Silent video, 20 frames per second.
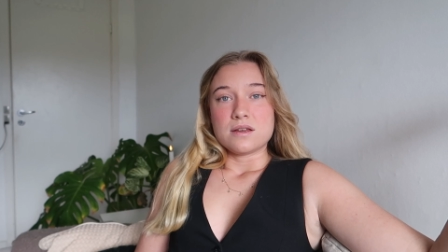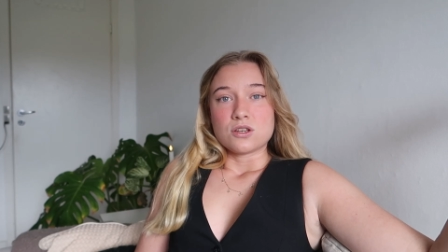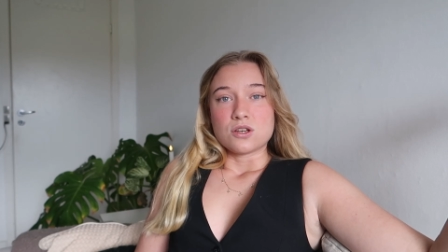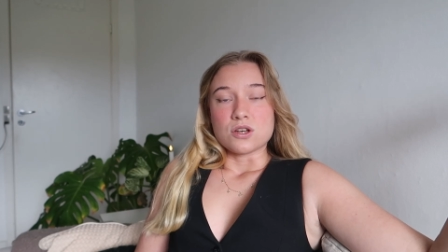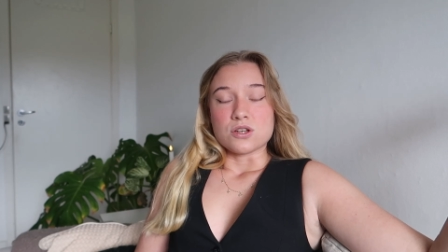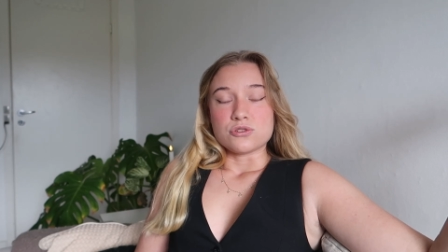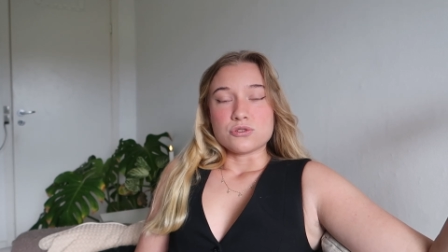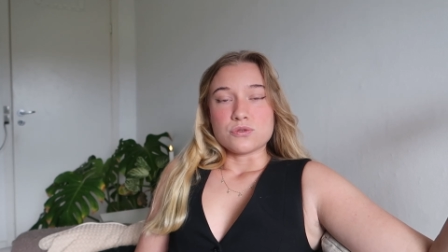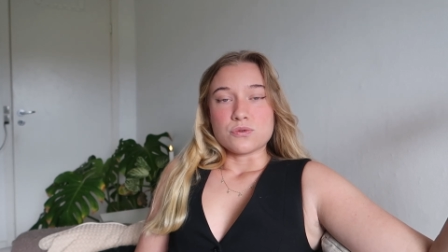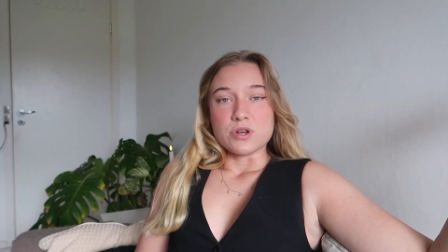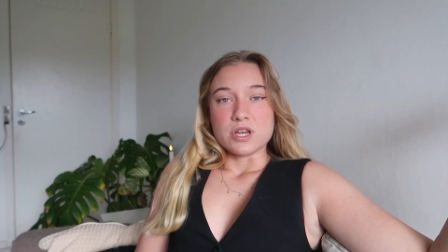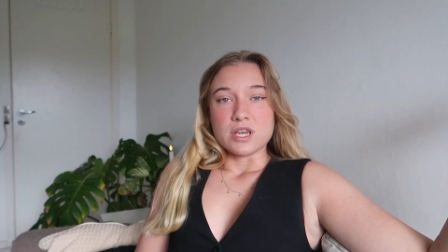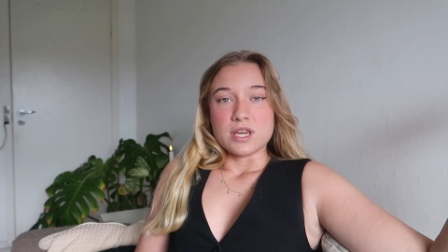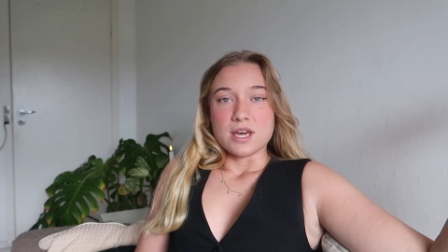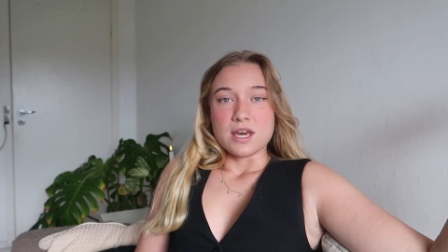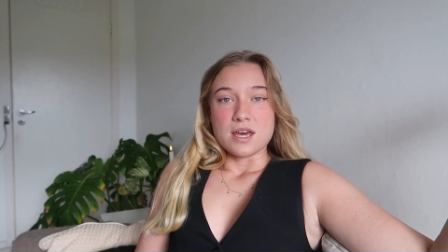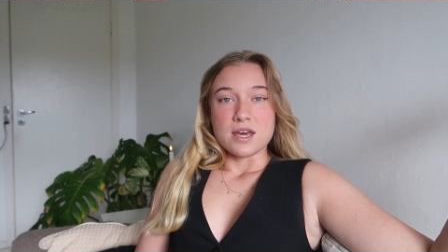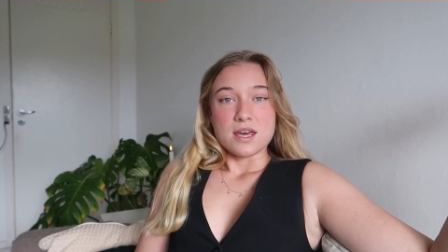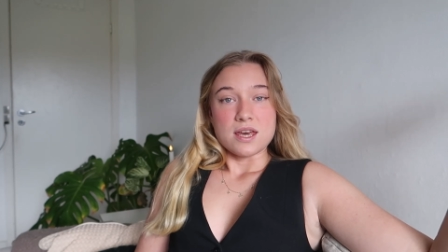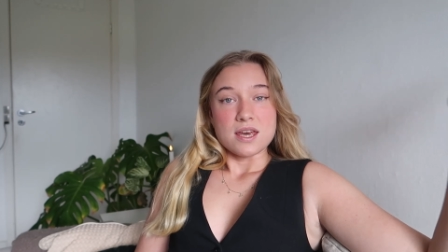Costa
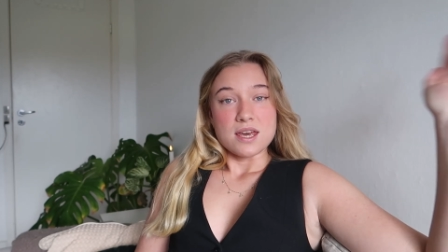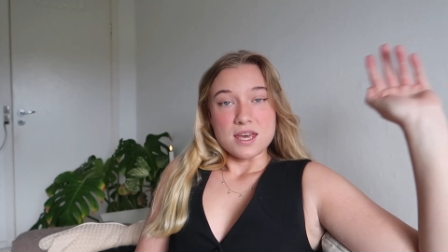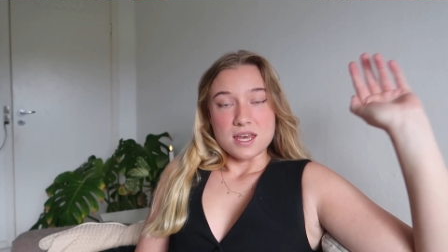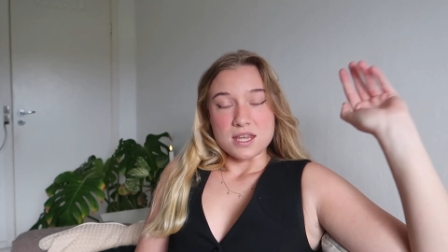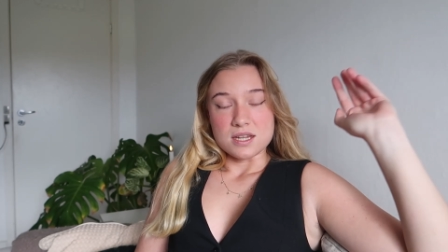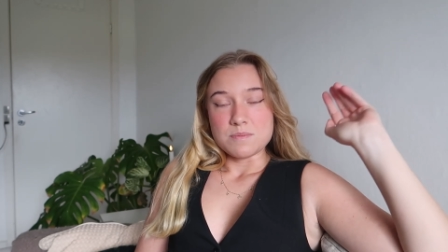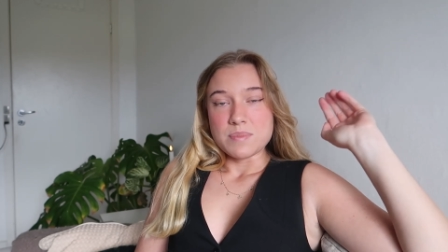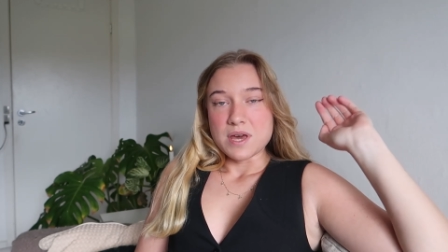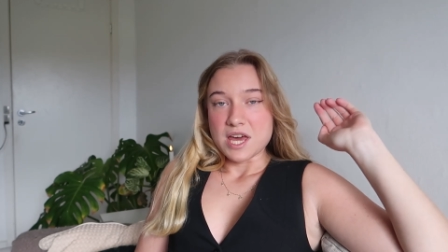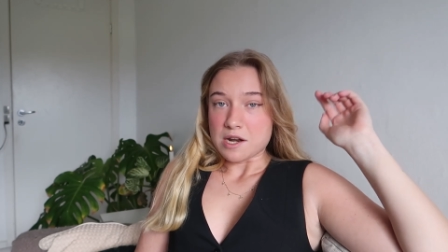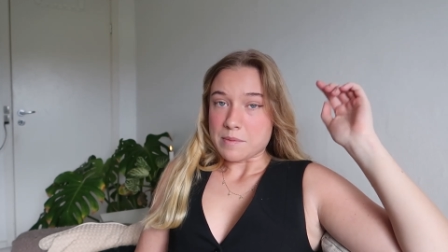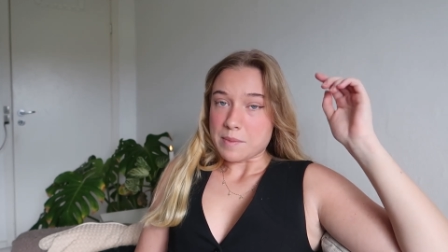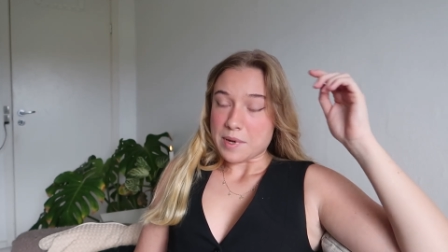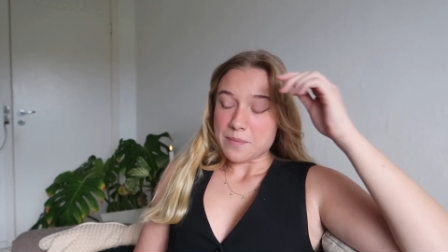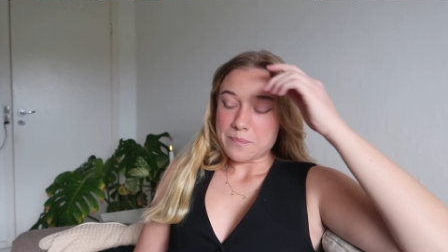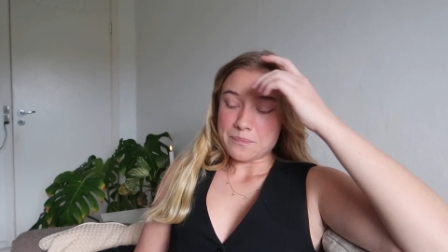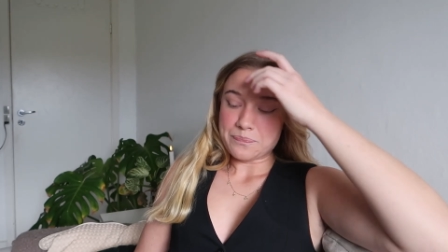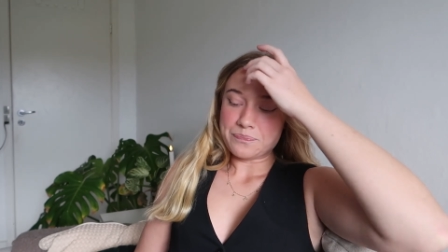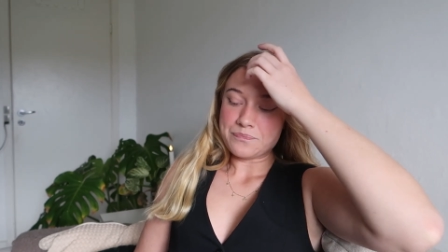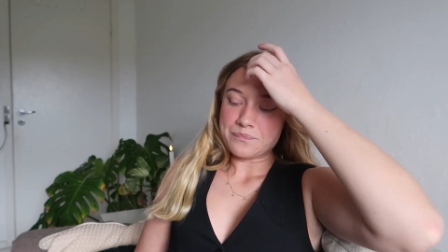Rica and Panama.